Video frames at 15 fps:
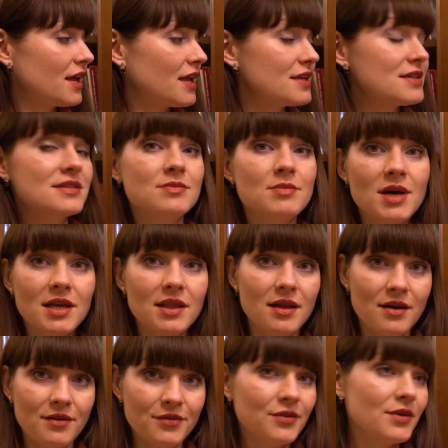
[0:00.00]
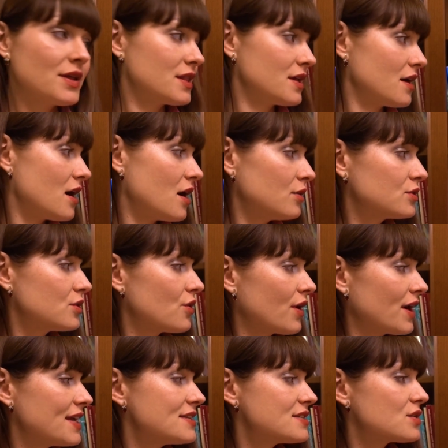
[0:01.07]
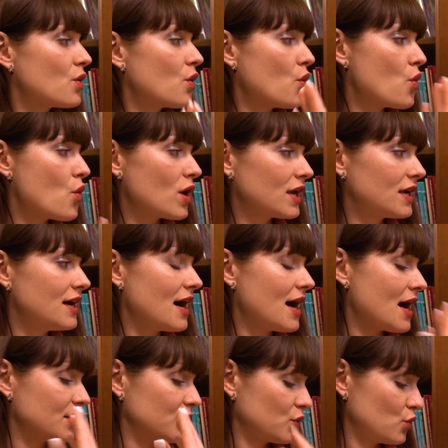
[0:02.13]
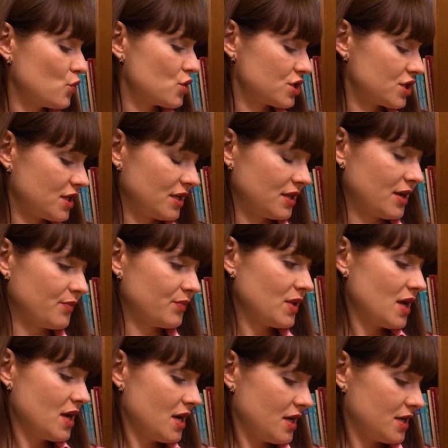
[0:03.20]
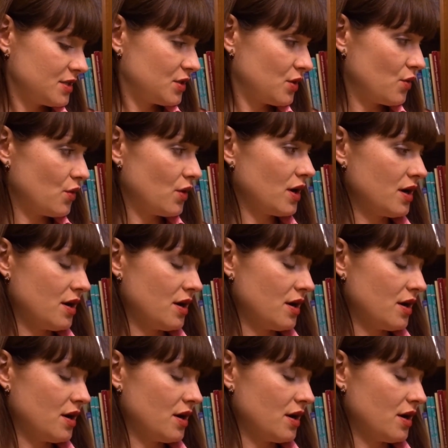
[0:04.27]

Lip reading: is my love. The author is Olga Antoshkina. So